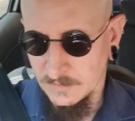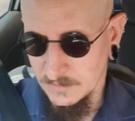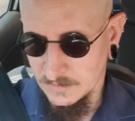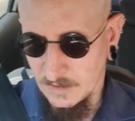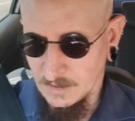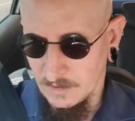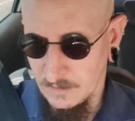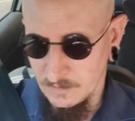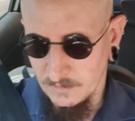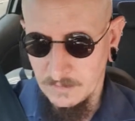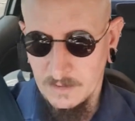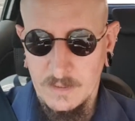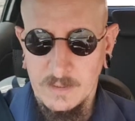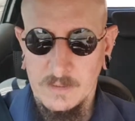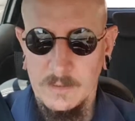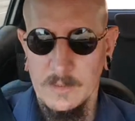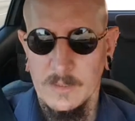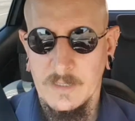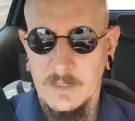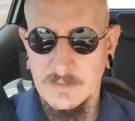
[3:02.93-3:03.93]

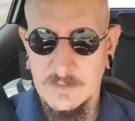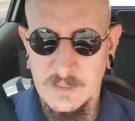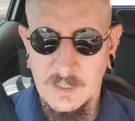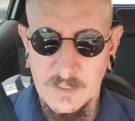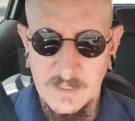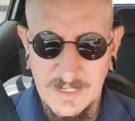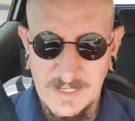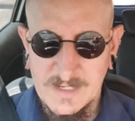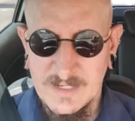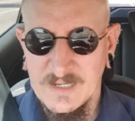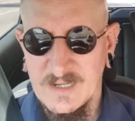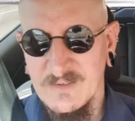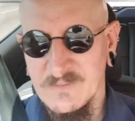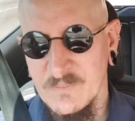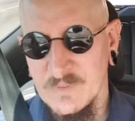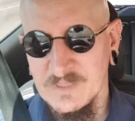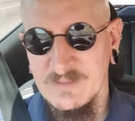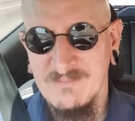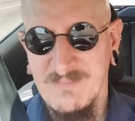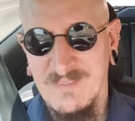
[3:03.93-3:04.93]
So it's not like
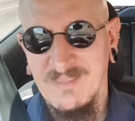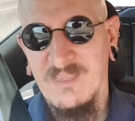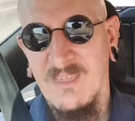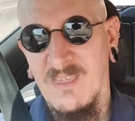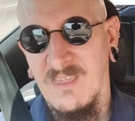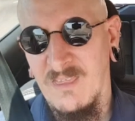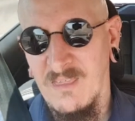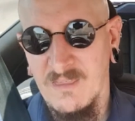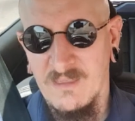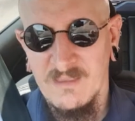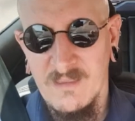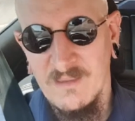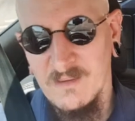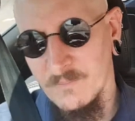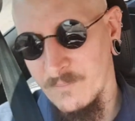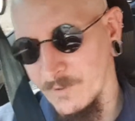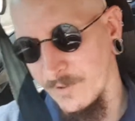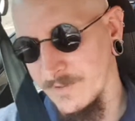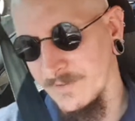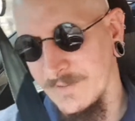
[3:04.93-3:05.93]
I've been, eh,
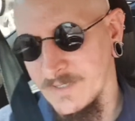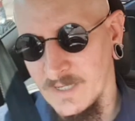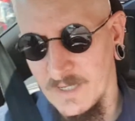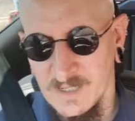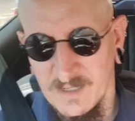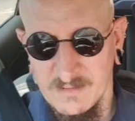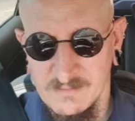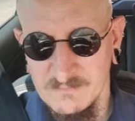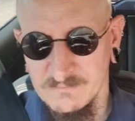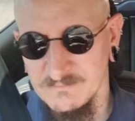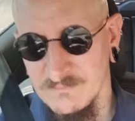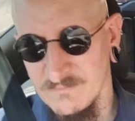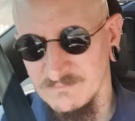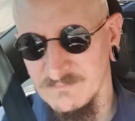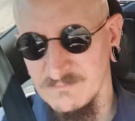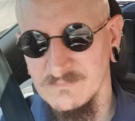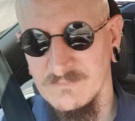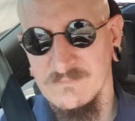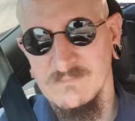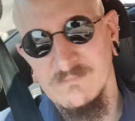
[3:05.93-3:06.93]
put it
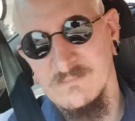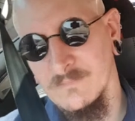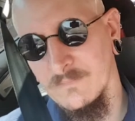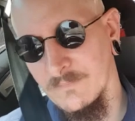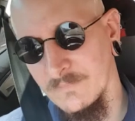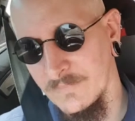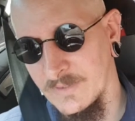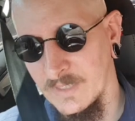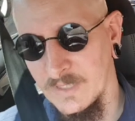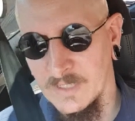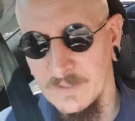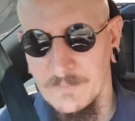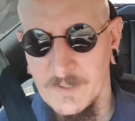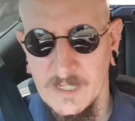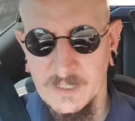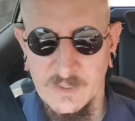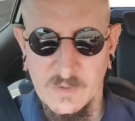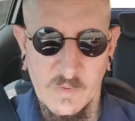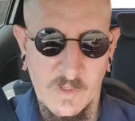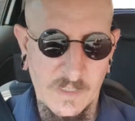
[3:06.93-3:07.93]
down, think
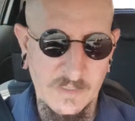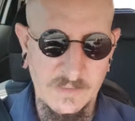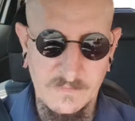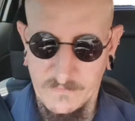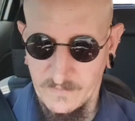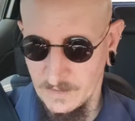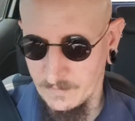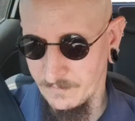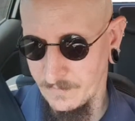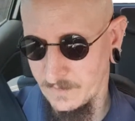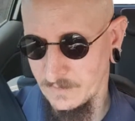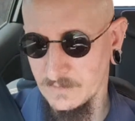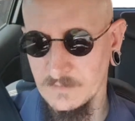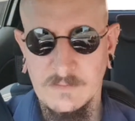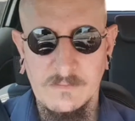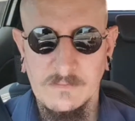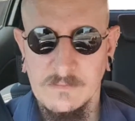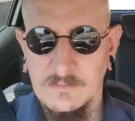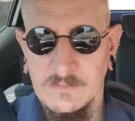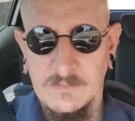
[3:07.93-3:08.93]
about it twice vaping
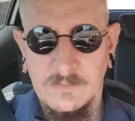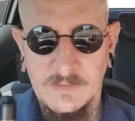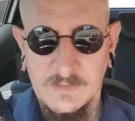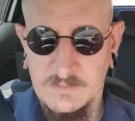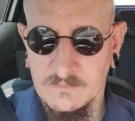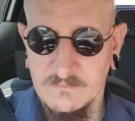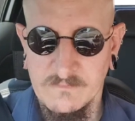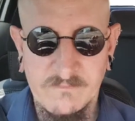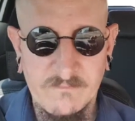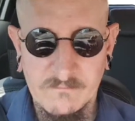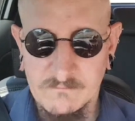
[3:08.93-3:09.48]
it. Just,